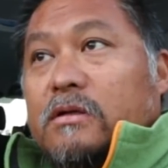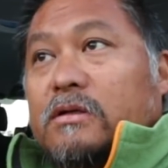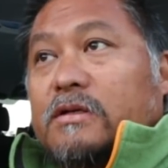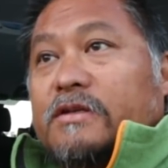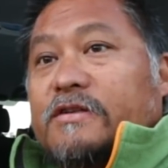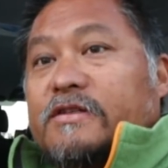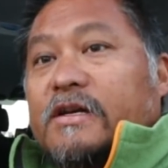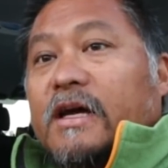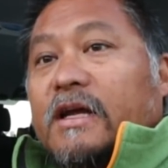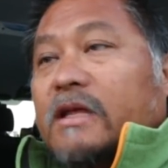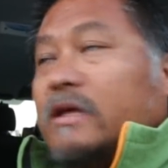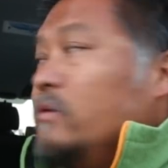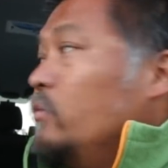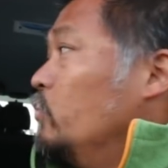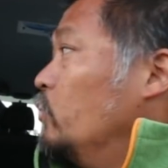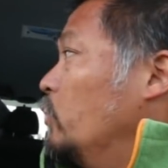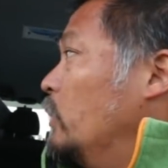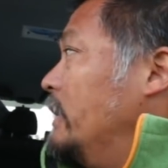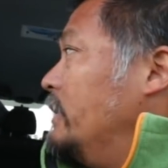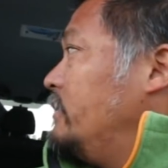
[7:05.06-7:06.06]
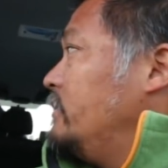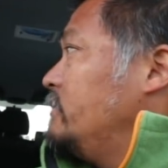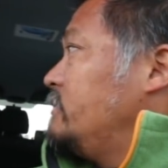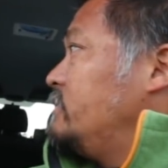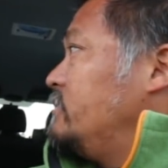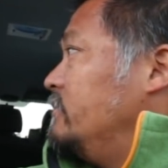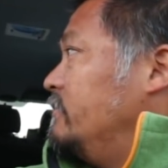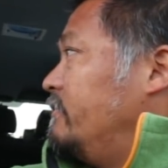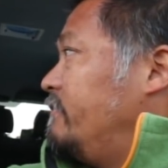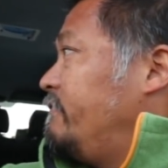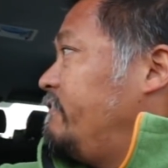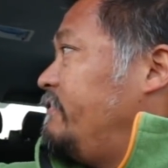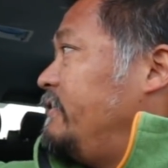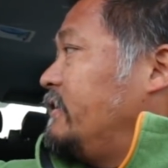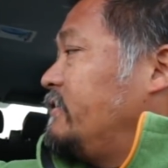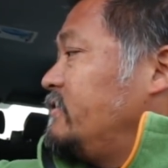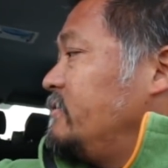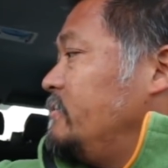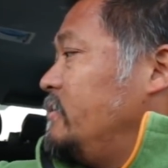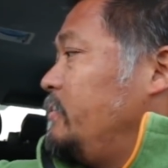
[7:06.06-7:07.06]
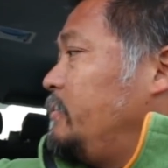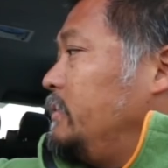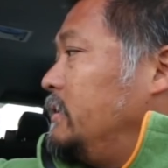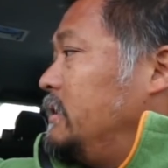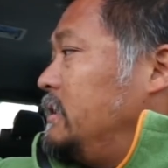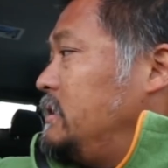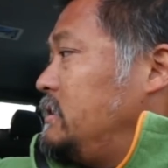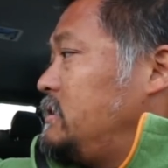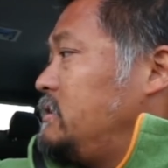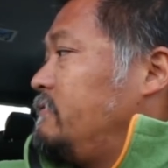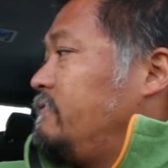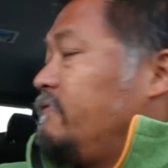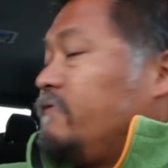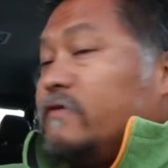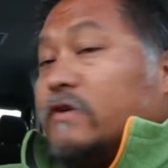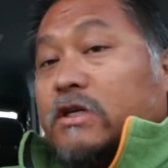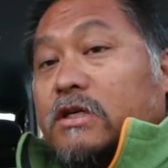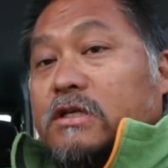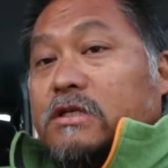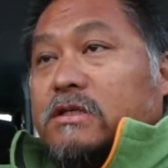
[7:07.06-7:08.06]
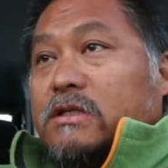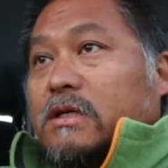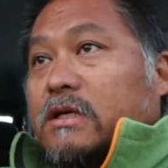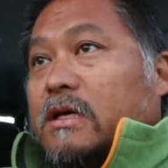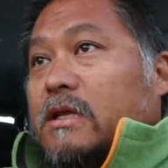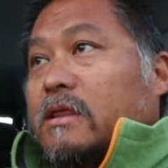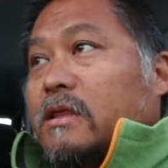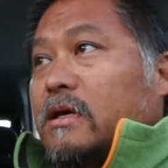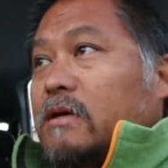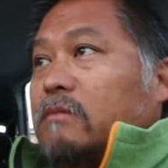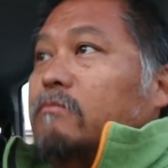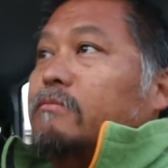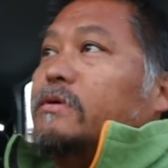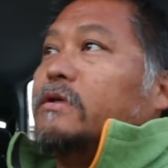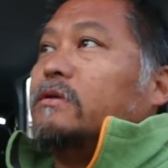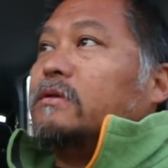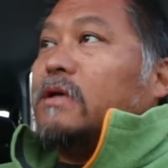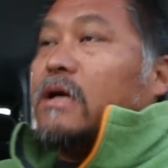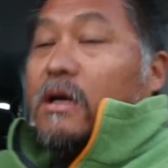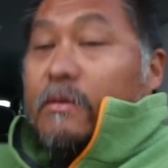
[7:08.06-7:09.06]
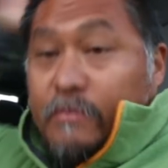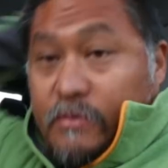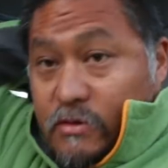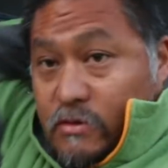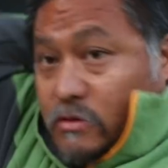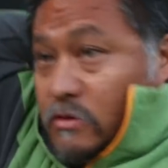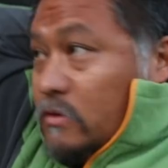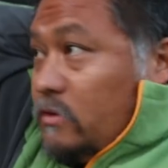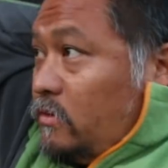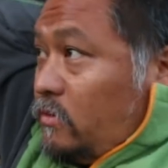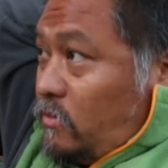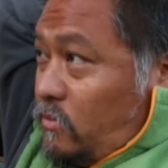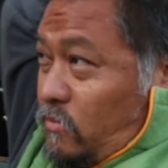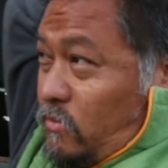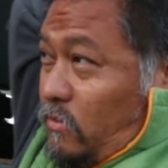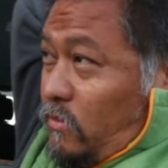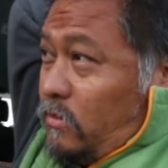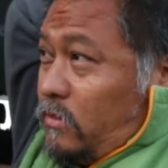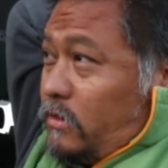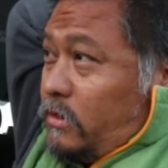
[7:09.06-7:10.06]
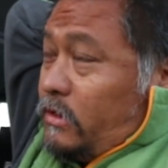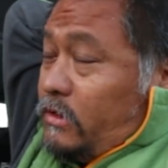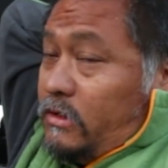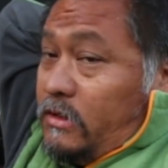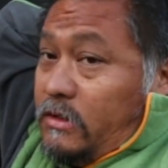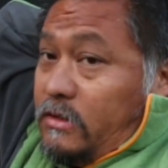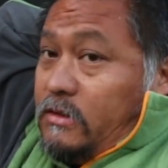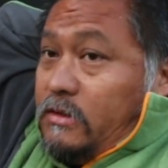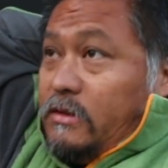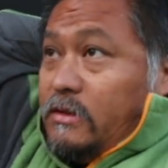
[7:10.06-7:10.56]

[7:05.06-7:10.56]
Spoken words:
deciding whether to fix them in place first and then build up, or